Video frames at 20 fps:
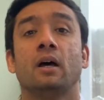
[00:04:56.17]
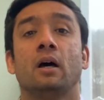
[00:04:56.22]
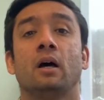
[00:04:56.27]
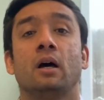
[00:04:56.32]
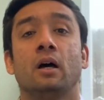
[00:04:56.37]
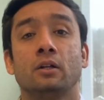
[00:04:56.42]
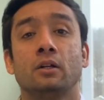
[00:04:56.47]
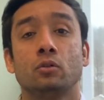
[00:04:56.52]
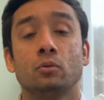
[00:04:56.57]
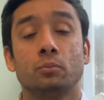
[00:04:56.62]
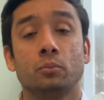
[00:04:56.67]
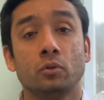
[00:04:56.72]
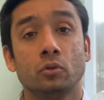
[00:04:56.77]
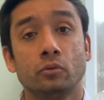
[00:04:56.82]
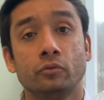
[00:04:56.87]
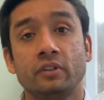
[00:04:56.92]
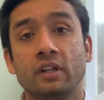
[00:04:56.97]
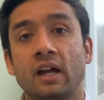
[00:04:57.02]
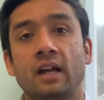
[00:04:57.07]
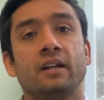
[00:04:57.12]
Uh, to
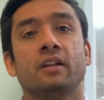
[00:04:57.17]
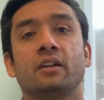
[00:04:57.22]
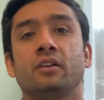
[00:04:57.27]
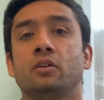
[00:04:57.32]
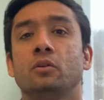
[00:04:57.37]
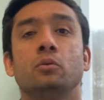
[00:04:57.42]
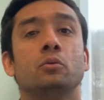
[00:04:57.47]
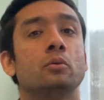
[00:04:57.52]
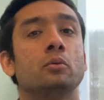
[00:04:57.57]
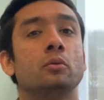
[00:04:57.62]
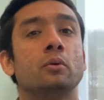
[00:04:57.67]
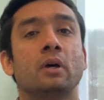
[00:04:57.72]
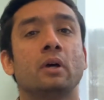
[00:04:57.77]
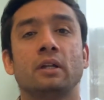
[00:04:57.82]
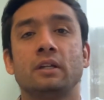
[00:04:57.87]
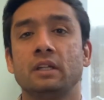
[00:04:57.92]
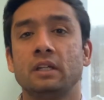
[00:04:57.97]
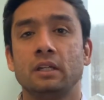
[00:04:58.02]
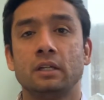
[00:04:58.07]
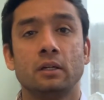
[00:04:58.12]
prove that you
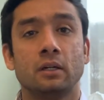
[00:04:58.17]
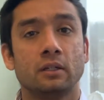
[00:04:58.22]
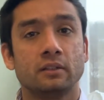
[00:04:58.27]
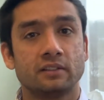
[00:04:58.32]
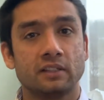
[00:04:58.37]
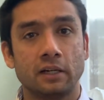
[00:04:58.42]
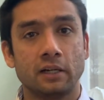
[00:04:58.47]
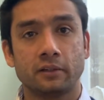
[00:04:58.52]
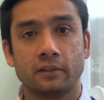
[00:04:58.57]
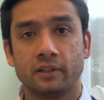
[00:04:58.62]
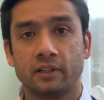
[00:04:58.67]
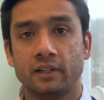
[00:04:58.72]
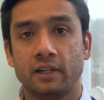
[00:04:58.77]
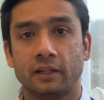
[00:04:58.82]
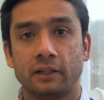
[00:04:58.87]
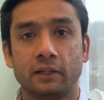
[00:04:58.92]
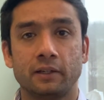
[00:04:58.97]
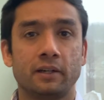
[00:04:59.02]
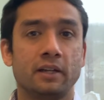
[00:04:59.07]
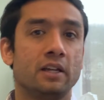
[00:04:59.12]
need statutory
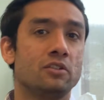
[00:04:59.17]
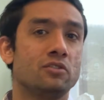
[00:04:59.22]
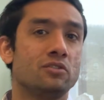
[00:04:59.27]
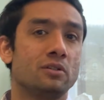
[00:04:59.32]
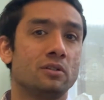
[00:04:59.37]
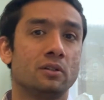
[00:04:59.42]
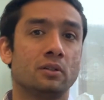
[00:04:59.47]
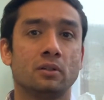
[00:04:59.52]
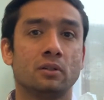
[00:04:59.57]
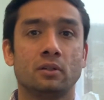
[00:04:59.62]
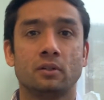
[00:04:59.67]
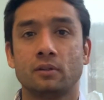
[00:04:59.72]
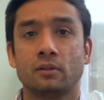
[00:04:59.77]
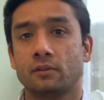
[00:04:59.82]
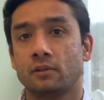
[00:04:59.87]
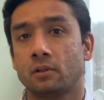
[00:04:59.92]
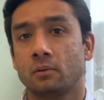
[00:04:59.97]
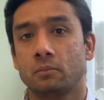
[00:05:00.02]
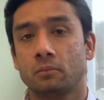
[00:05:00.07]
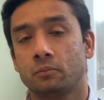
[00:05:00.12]
declaration,
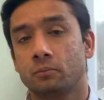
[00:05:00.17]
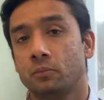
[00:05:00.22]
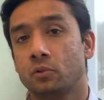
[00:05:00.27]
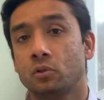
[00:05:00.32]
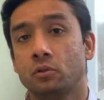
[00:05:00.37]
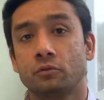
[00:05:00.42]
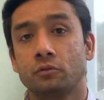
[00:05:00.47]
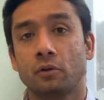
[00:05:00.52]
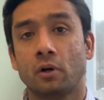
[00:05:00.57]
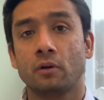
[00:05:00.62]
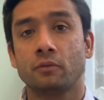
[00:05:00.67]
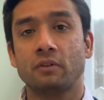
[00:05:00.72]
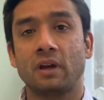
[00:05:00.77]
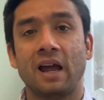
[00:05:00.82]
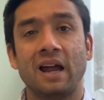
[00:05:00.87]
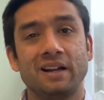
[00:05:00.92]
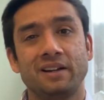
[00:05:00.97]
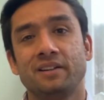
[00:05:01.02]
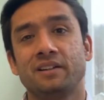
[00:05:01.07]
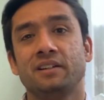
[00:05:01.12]
some proof of
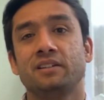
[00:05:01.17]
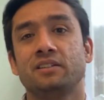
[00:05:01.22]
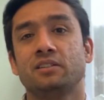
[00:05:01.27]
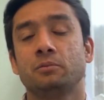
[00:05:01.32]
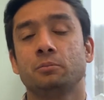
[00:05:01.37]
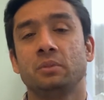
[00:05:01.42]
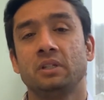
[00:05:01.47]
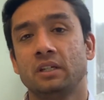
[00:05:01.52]
address,